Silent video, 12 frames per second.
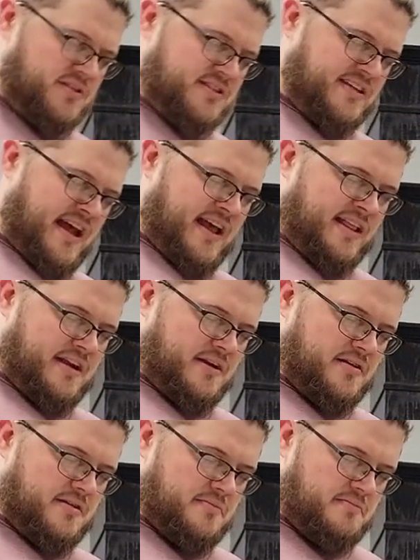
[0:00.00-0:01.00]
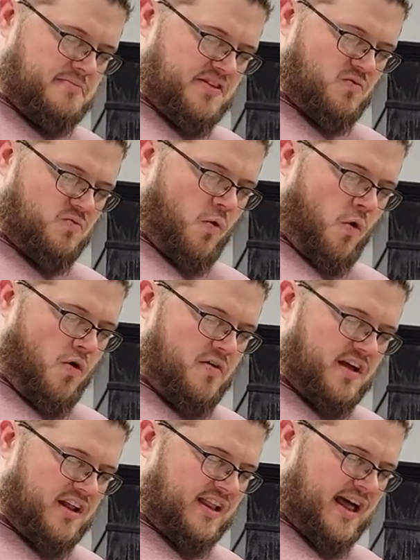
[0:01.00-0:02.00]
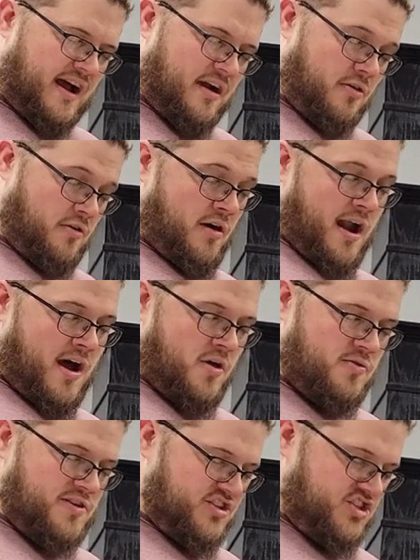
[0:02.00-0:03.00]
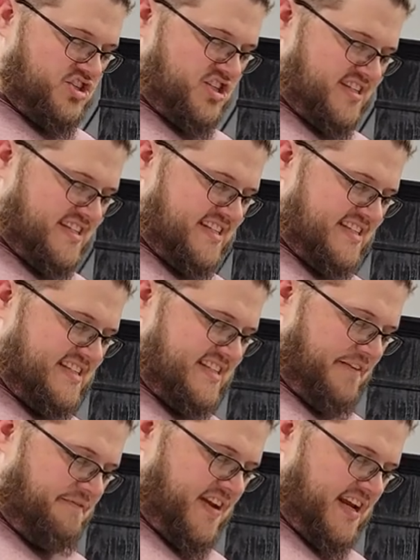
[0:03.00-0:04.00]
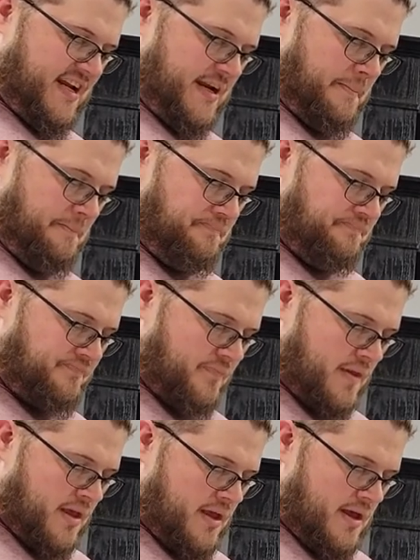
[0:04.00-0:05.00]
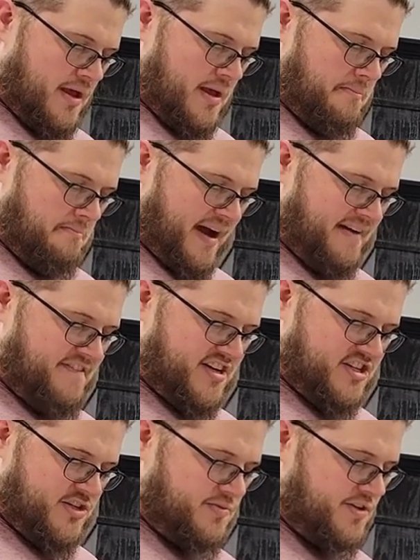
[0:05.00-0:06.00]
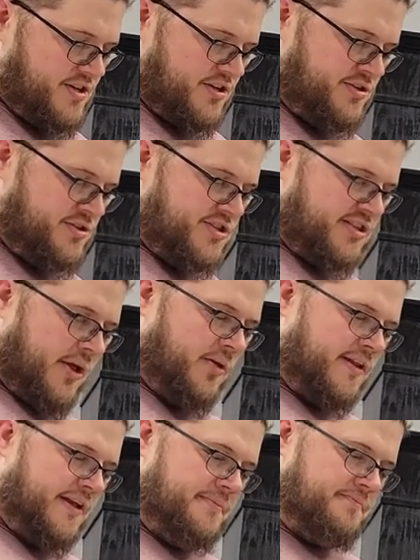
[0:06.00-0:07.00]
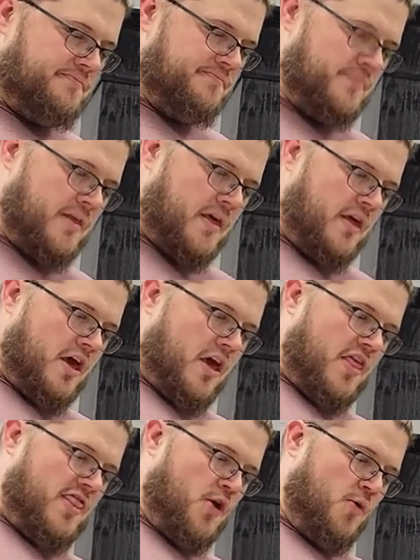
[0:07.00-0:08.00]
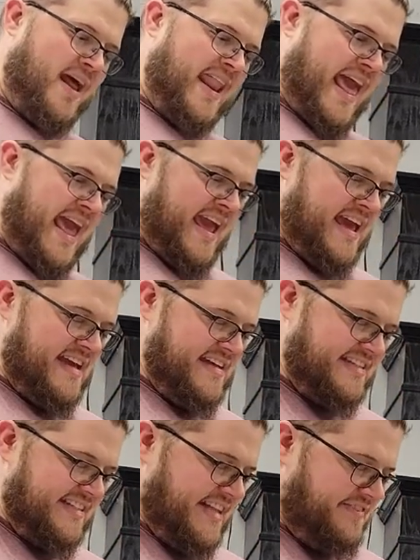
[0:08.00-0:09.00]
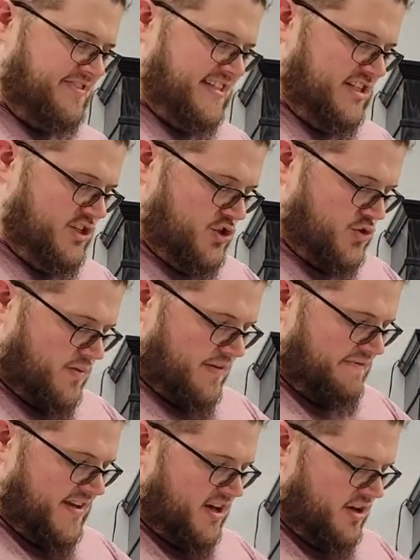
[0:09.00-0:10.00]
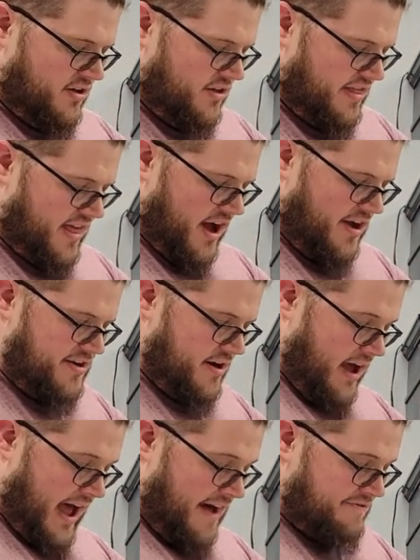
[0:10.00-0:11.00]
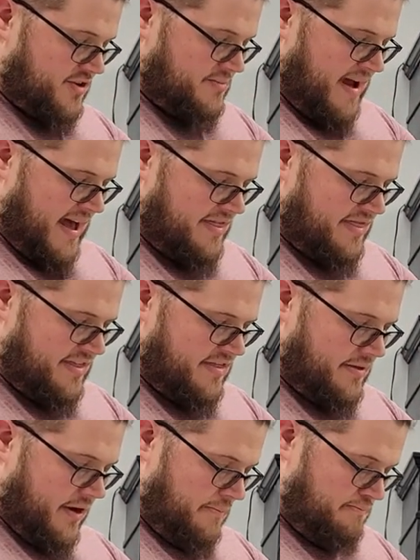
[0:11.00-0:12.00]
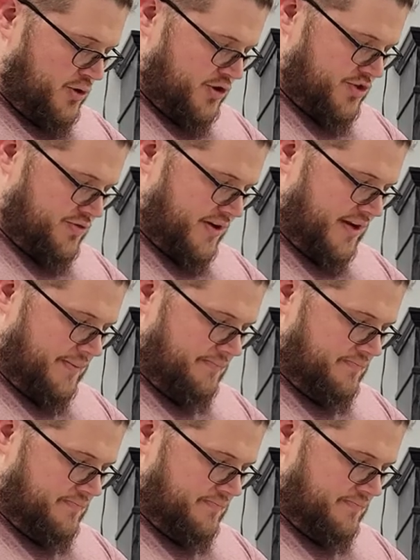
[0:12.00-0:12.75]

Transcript: silent the roar of the crowd is just as deafening. My vision returns slowly, the red haze lifting to reveal the aftermath of butchery.